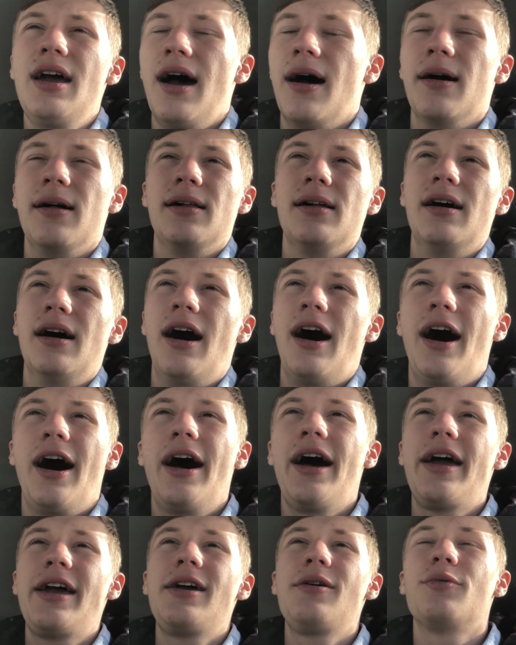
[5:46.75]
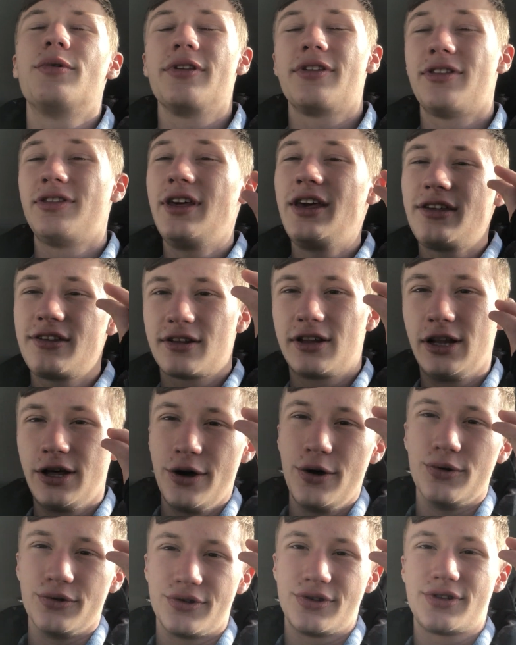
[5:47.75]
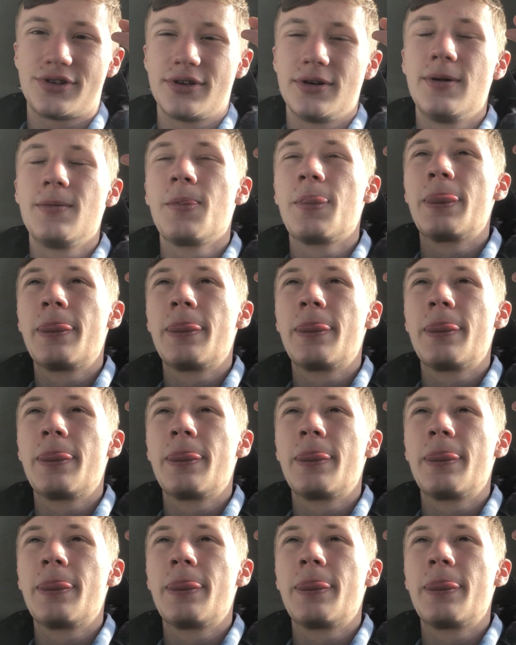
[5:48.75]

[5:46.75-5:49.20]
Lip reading: yeah, I was this close